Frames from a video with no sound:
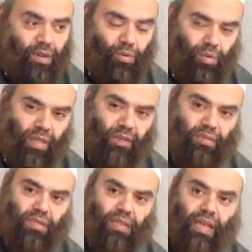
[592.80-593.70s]

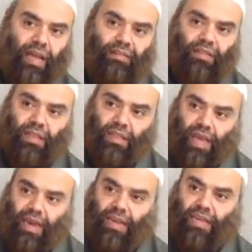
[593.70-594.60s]
without having the
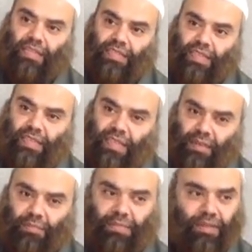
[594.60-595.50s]
arrogance and the
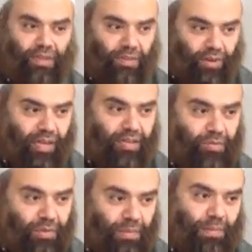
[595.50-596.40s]
kibr. Right,
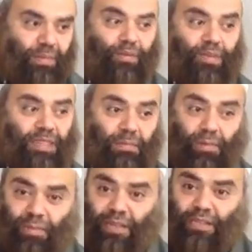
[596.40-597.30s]
when people, for
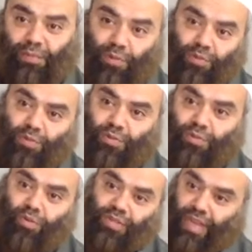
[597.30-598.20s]
example, play sports to
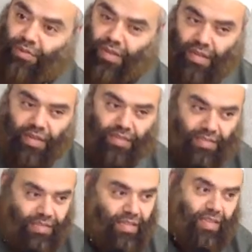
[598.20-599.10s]
look down at
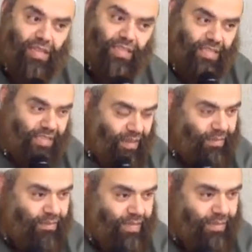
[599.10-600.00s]
others, this is not
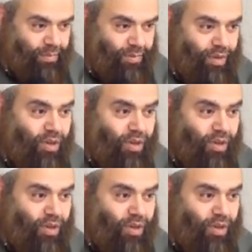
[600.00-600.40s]
permissible.